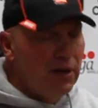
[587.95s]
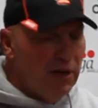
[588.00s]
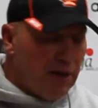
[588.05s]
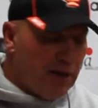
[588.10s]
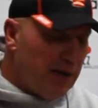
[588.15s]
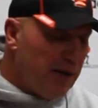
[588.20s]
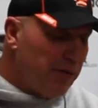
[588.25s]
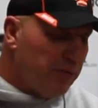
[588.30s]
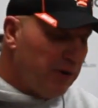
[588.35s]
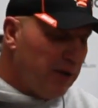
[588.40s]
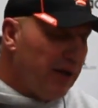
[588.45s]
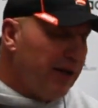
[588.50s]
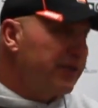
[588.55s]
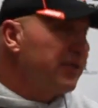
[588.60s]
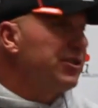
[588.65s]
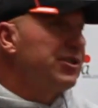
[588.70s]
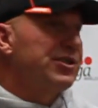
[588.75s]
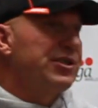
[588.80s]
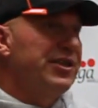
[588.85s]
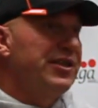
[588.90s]
And I would like
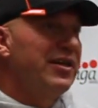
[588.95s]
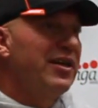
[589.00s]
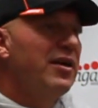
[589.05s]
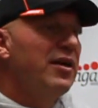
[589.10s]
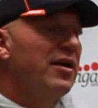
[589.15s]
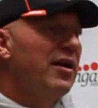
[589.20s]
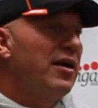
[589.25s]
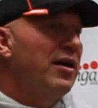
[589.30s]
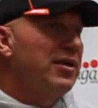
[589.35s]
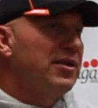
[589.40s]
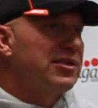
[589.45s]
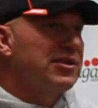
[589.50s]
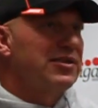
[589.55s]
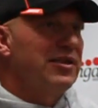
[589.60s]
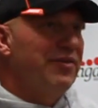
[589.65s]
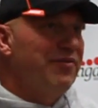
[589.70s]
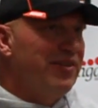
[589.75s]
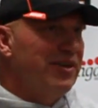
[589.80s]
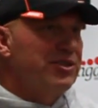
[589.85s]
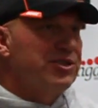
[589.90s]
to see
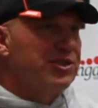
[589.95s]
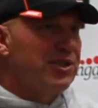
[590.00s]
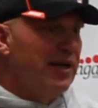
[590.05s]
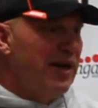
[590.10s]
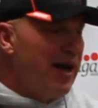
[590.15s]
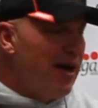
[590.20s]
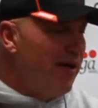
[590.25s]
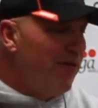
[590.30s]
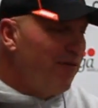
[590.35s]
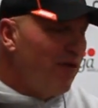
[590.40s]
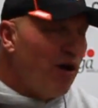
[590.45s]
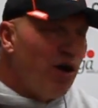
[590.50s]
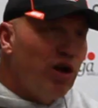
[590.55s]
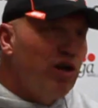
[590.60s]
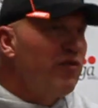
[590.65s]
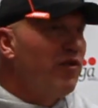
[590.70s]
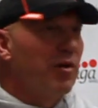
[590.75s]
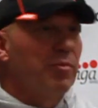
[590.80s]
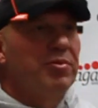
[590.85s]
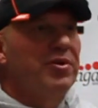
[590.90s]
us eventually have
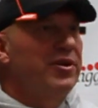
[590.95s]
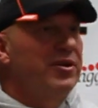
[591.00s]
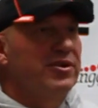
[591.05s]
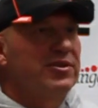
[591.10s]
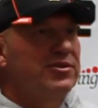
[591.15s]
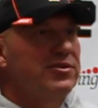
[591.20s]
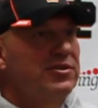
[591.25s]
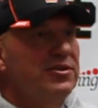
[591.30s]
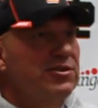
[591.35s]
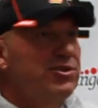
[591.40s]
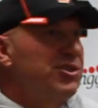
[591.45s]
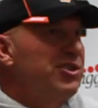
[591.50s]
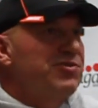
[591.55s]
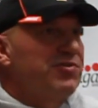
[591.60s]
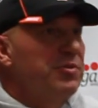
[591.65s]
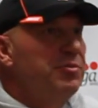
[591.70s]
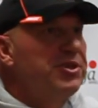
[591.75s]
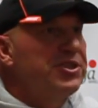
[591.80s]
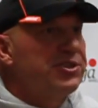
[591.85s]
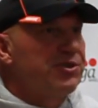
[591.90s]
all of our players just
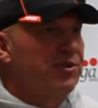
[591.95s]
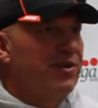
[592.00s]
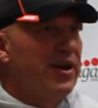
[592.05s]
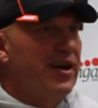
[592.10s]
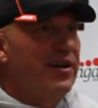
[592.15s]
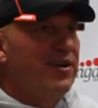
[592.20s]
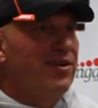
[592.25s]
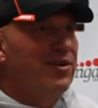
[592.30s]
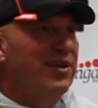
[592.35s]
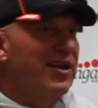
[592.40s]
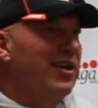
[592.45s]
from Eastern Idaho,